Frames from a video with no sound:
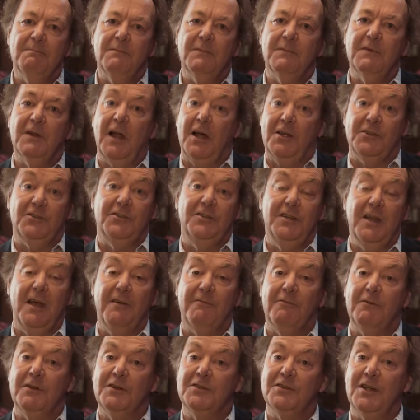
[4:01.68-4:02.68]
Last year,
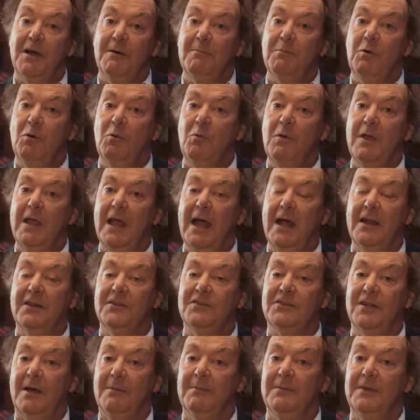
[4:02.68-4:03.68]
for example, we had
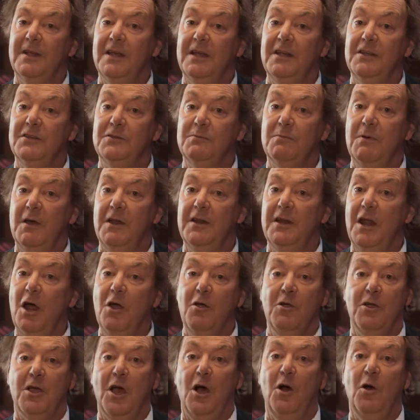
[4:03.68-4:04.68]
some days where
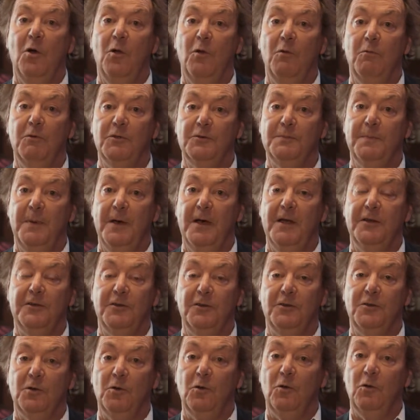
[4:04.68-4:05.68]
no coal was burnt
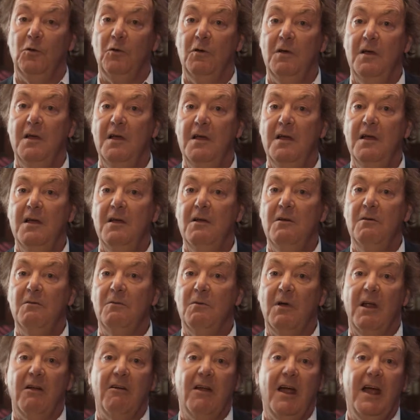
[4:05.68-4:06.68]
at all,
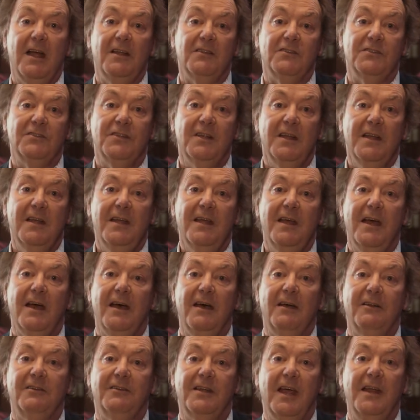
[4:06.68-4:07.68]
whereas
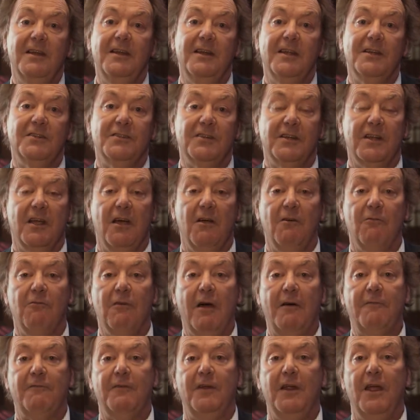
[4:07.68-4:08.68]
10 years ago,
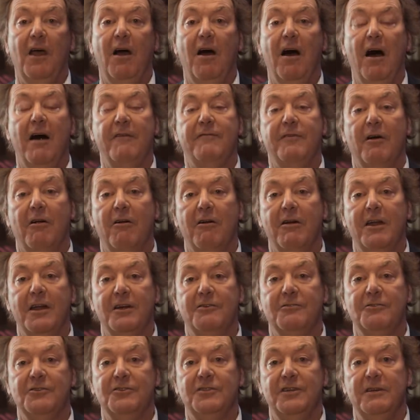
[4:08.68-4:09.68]
roughly half our
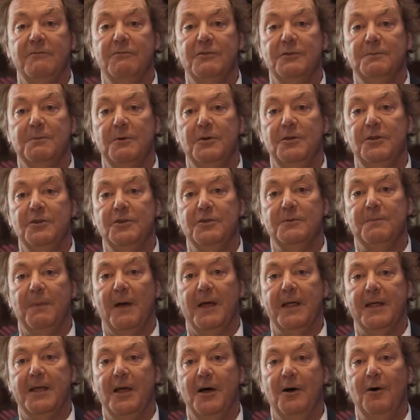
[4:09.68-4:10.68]
electricity was produced
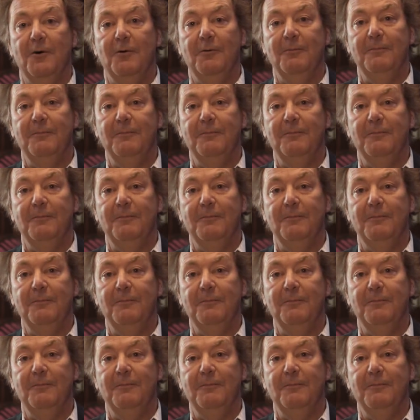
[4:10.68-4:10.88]
by coal.